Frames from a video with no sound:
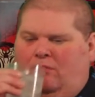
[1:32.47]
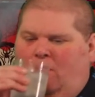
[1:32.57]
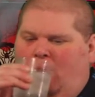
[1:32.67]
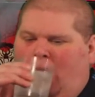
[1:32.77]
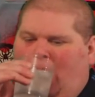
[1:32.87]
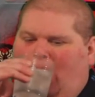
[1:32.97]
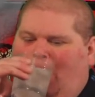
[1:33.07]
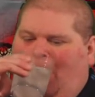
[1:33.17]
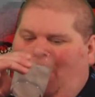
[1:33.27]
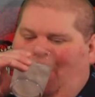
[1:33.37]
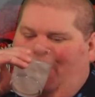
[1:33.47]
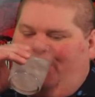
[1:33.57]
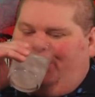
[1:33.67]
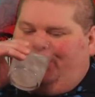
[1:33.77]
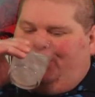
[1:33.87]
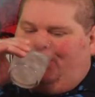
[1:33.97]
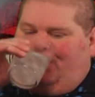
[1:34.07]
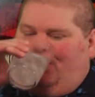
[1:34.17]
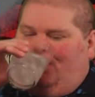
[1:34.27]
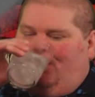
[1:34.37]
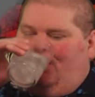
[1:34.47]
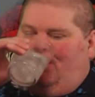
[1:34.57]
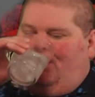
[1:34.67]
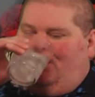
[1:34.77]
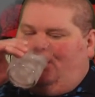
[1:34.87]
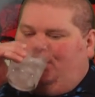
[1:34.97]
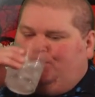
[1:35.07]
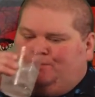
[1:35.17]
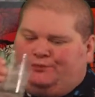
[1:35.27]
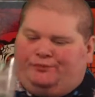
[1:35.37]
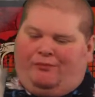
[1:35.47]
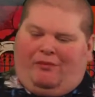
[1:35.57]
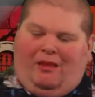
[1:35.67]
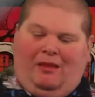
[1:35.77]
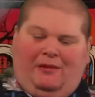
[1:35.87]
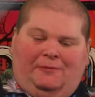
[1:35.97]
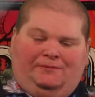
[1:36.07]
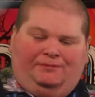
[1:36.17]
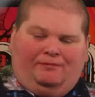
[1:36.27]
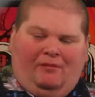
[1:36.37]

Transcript: (silence)